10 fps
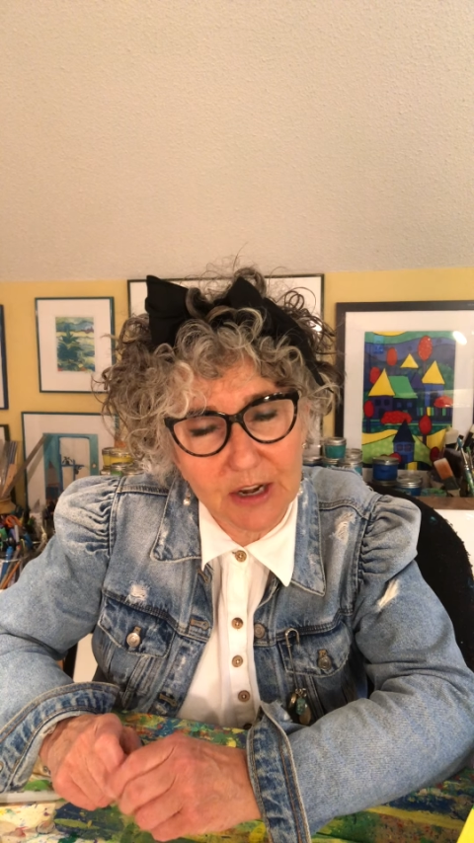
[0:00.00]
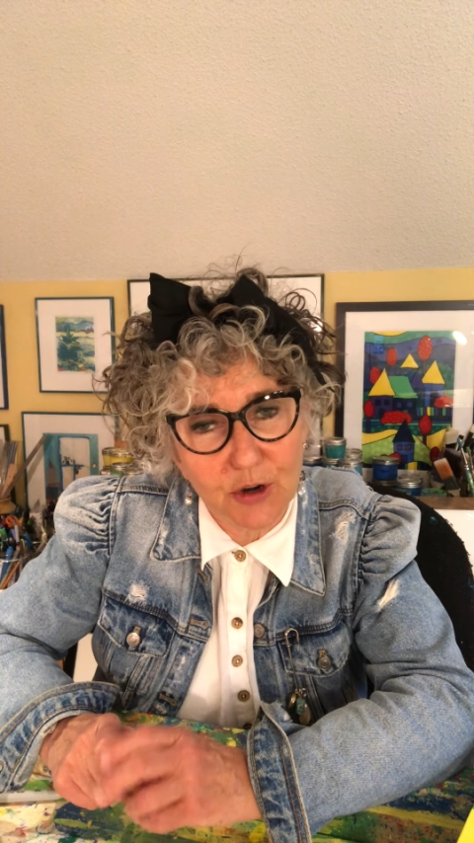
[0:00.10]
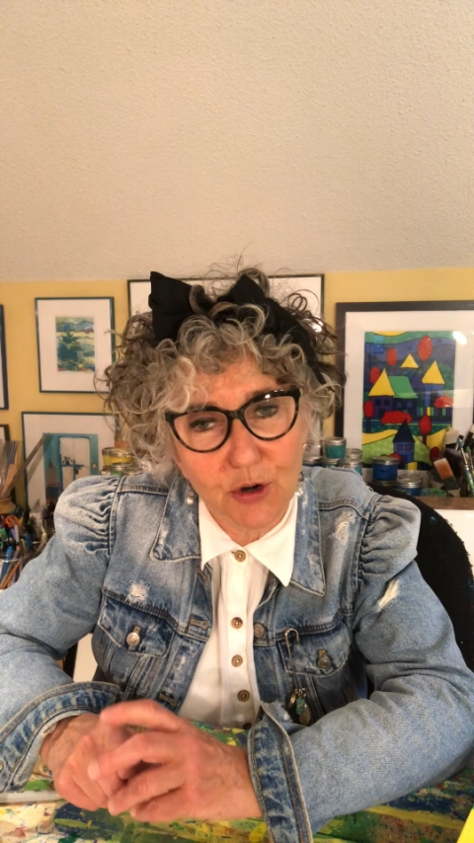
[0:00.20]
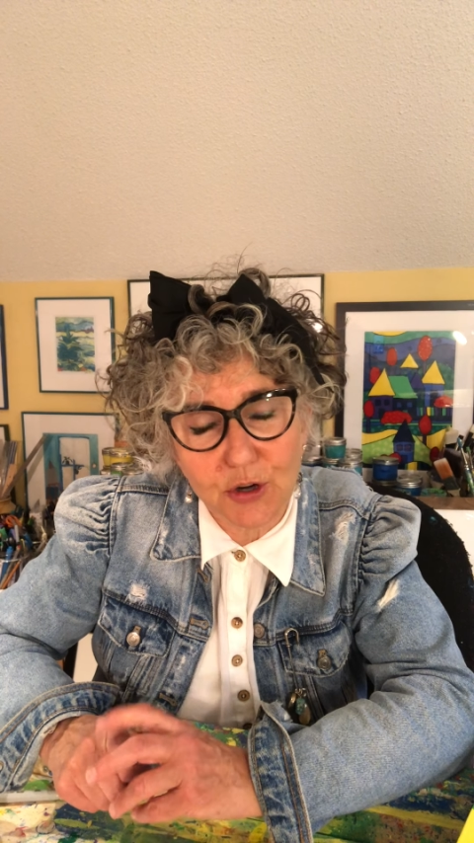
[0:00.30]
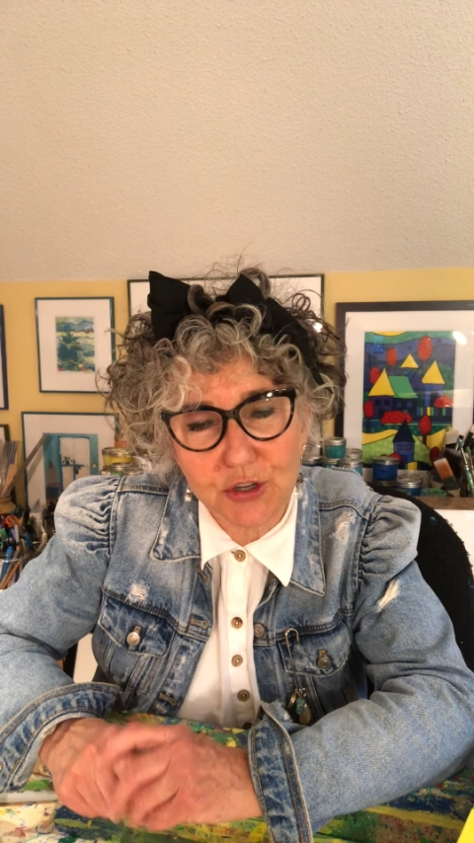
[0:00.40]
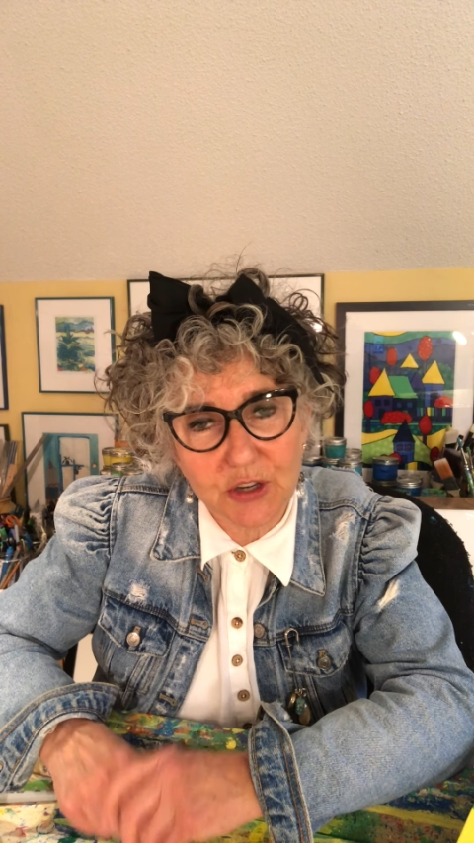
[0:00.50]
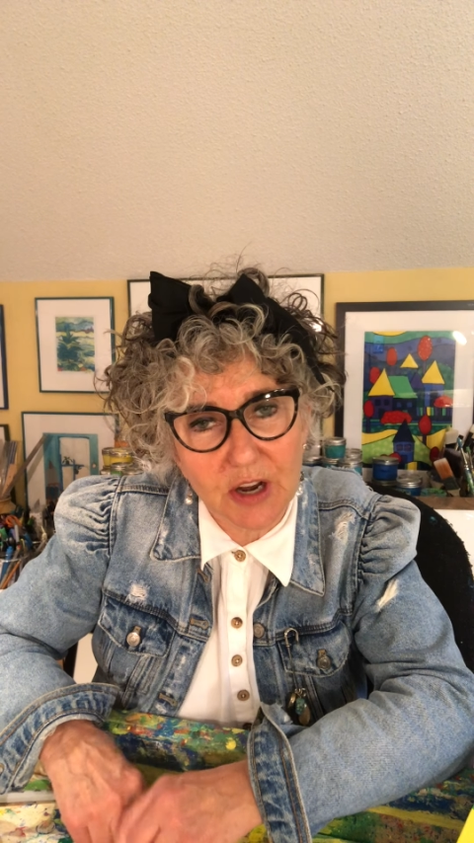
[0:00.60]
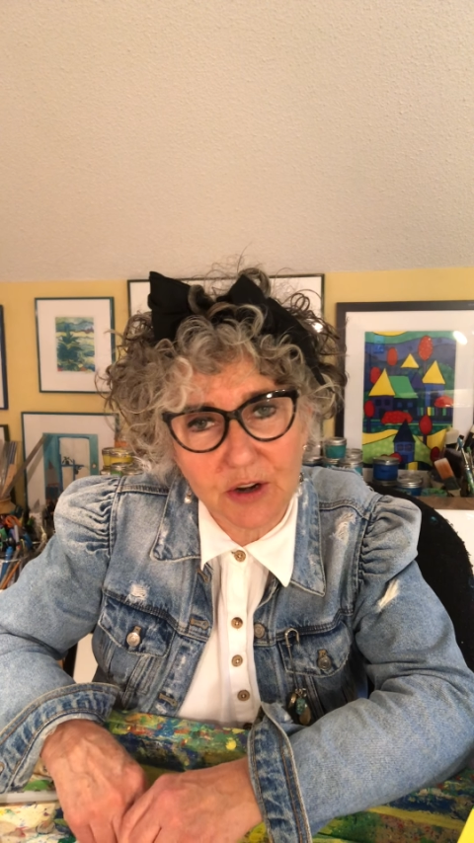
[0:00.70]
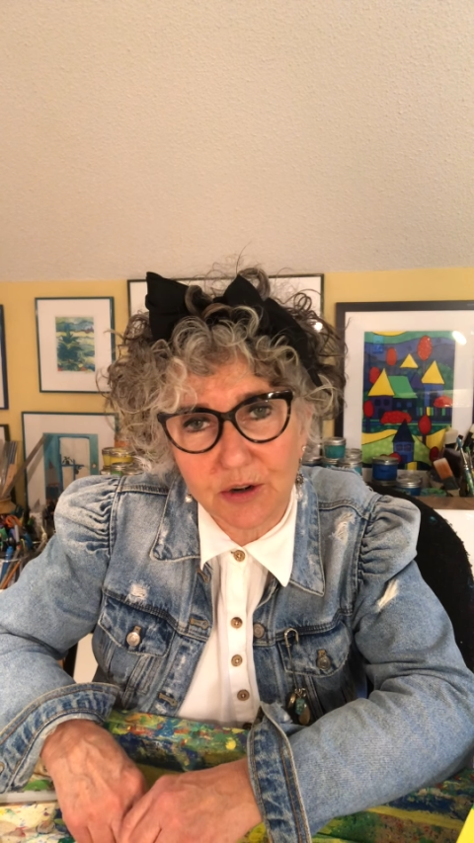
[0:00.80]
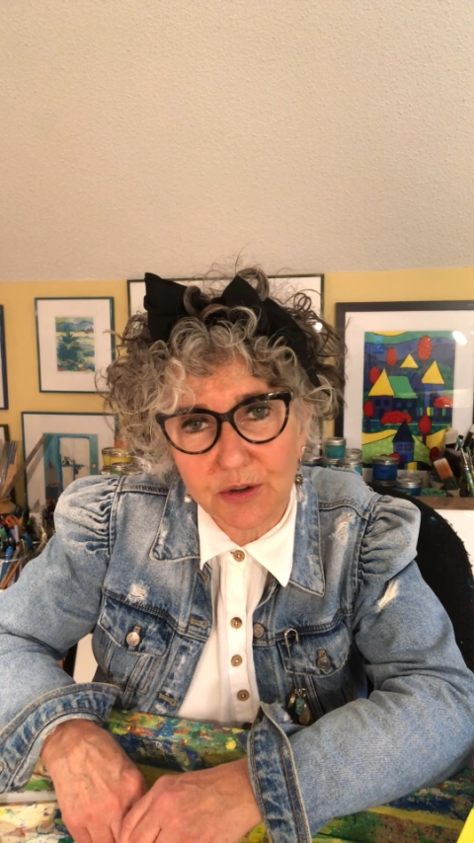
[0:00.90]
encourage
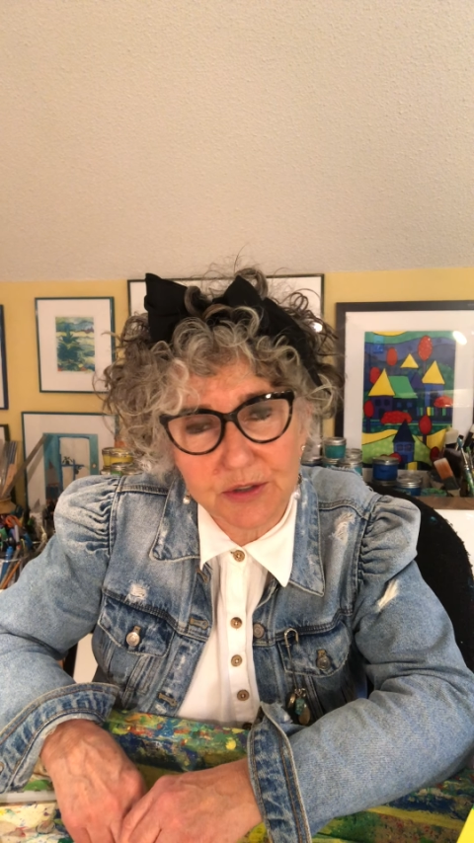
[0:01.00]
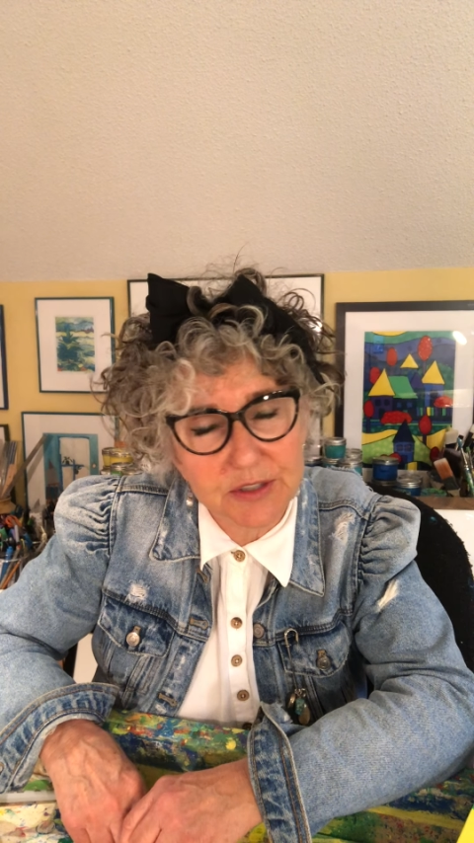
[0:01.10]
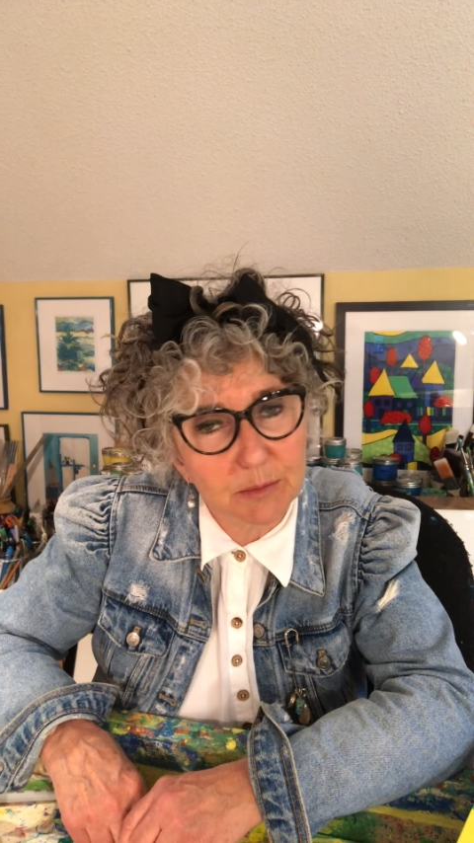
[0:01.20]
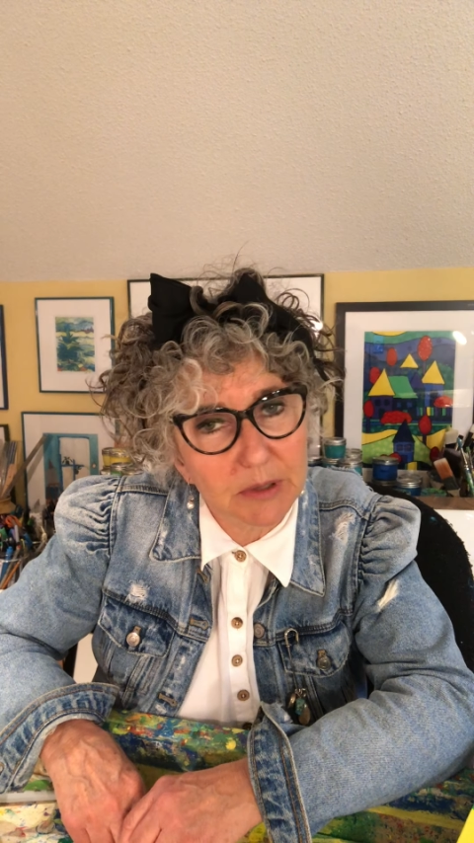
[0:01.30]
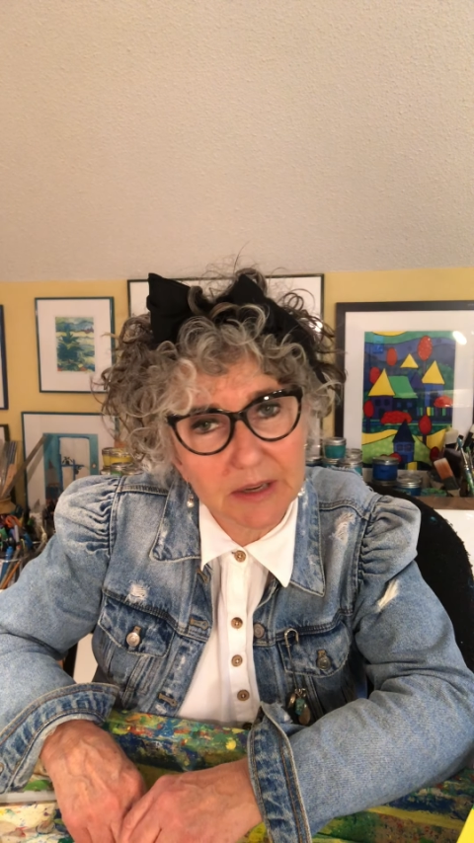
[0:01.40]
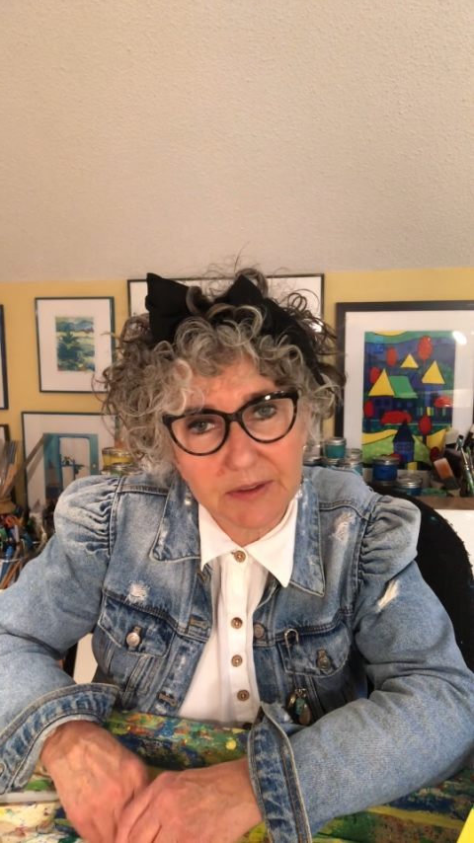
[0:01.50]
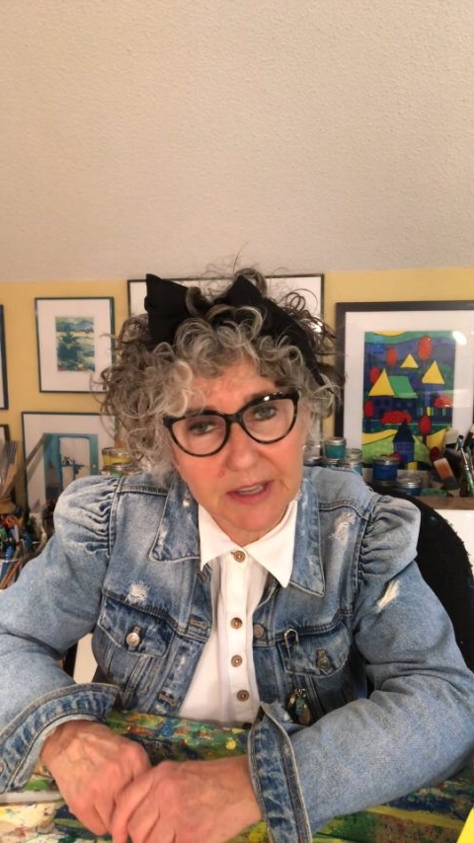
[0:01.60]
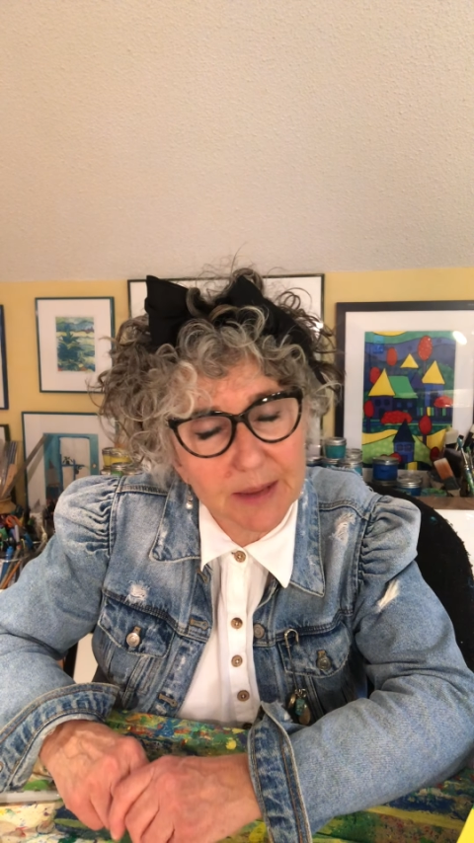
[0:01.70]
young girls to believe in